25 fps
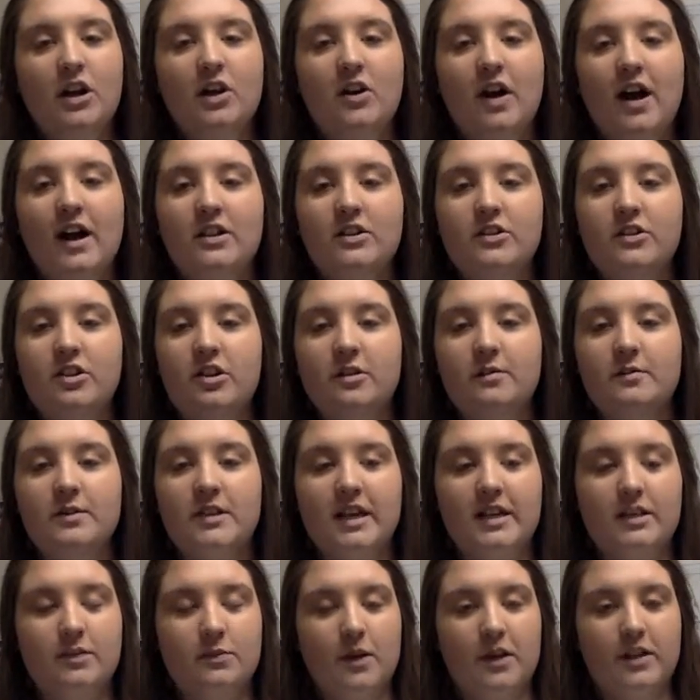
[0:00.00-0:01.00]
classrooms
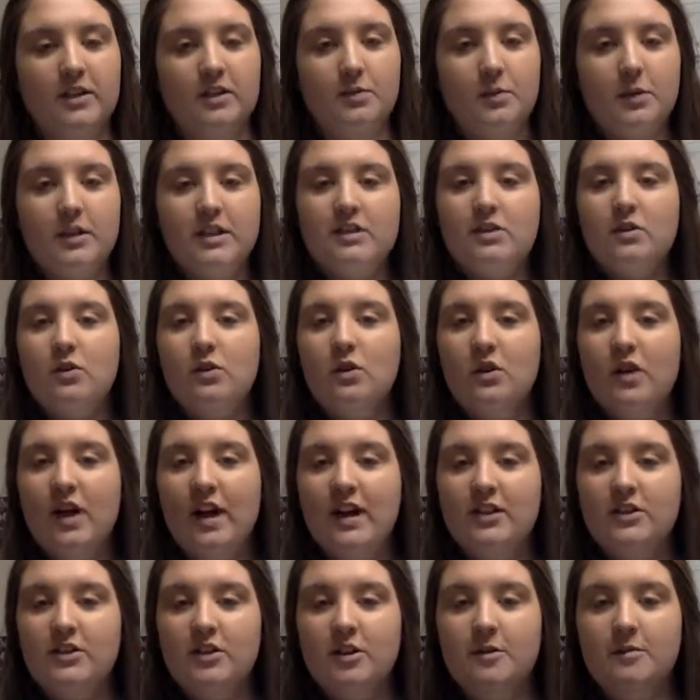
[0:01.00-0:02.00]
as well as preschool
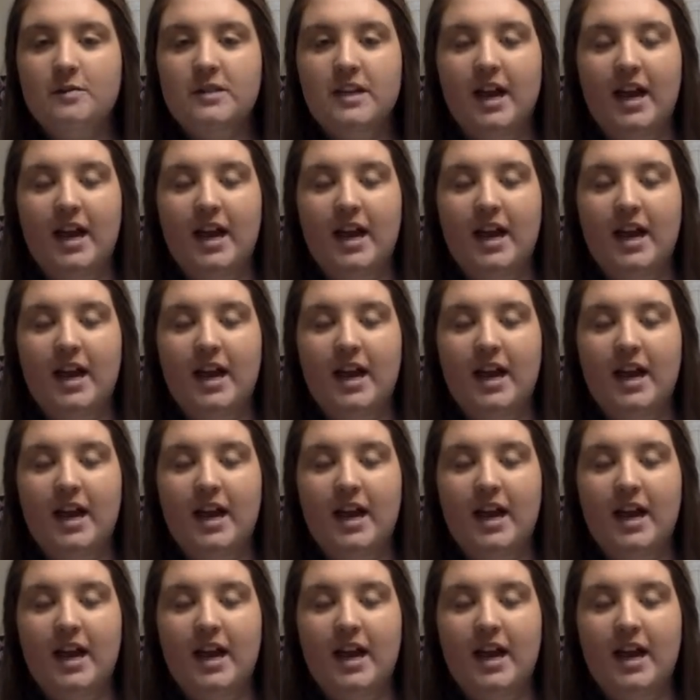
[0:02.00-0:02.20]
classrooms,